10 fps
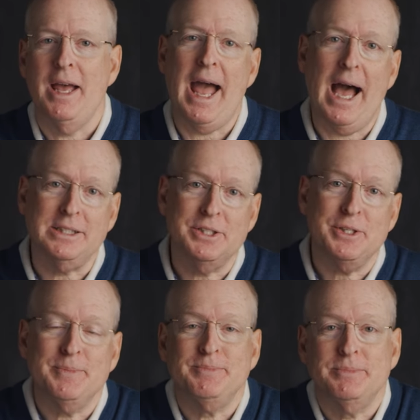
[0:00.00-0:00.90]

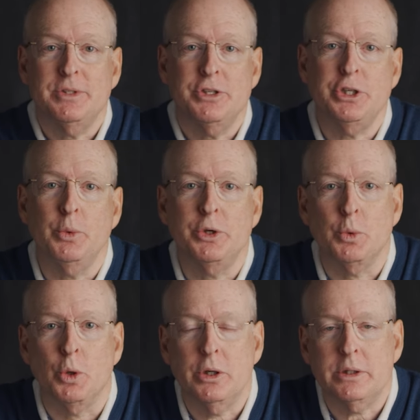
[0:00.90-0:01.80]
Alice, she went to
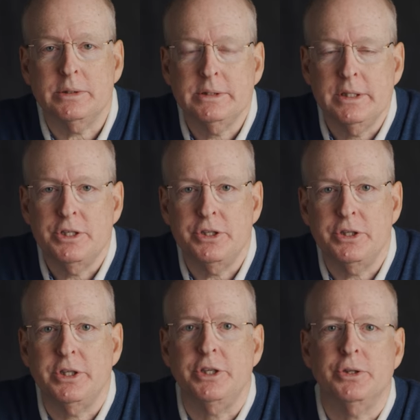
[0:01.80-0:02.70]
work. She's
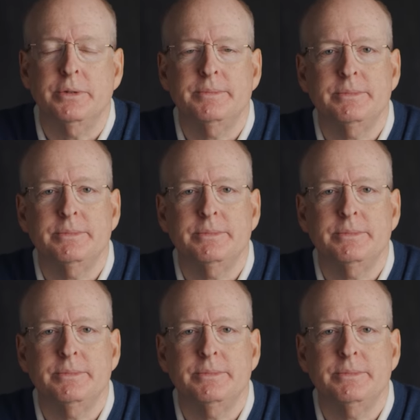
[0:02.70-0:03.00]
a teacher.